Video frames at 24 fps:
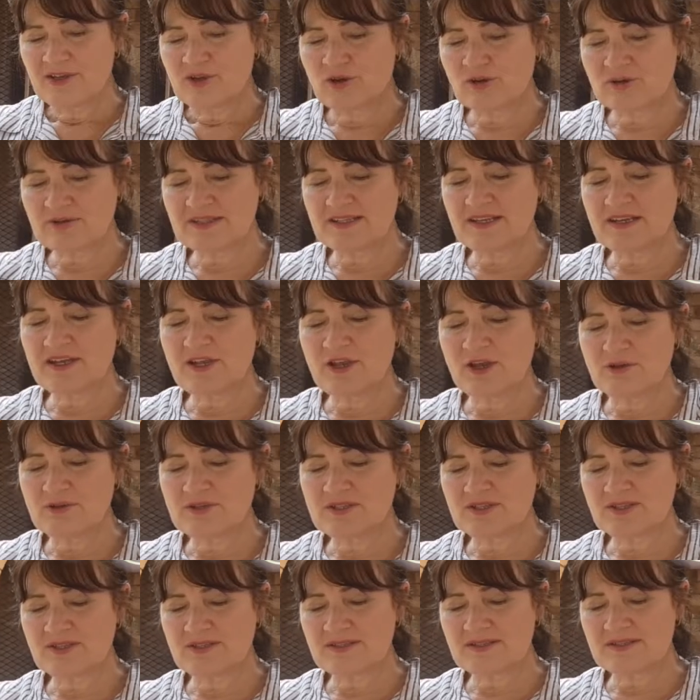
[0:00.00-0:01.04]

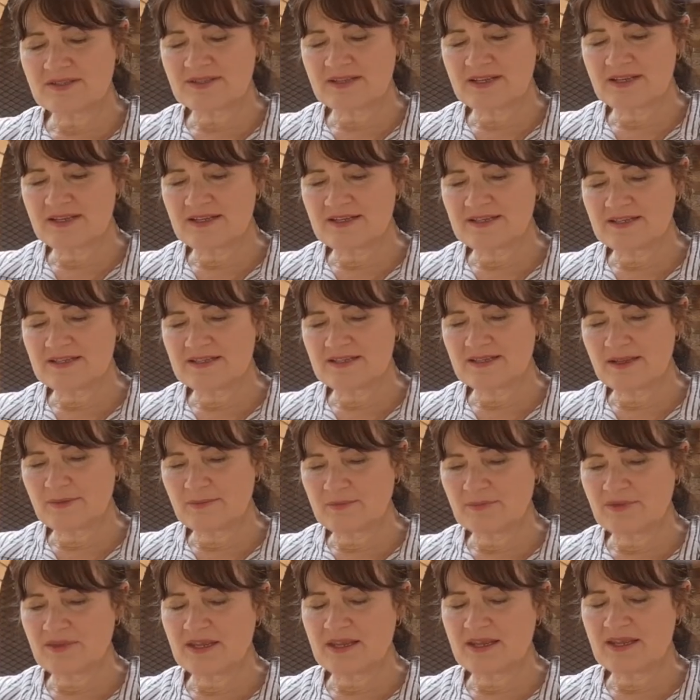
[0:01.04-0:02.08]
coccidiosis is
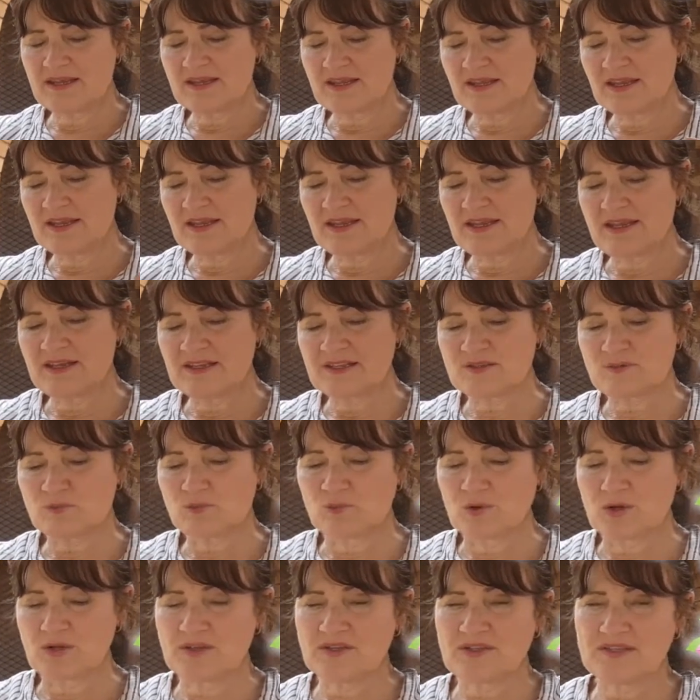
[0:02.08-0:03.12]
something in its
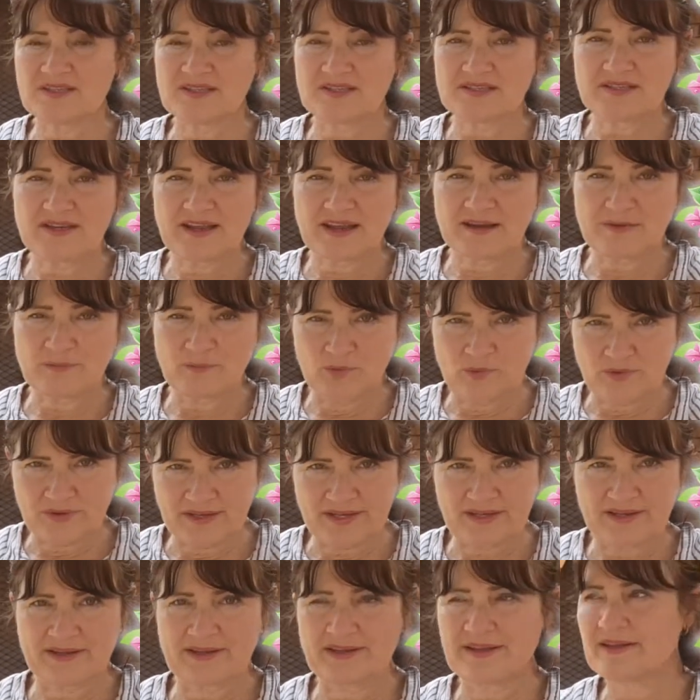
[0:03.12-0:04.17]
worst state will
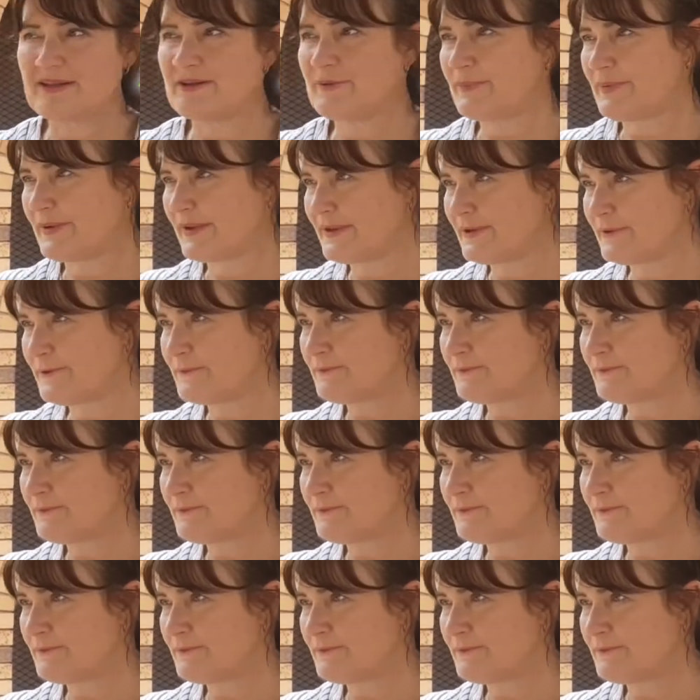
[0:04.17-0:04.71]
kill a guinea pig.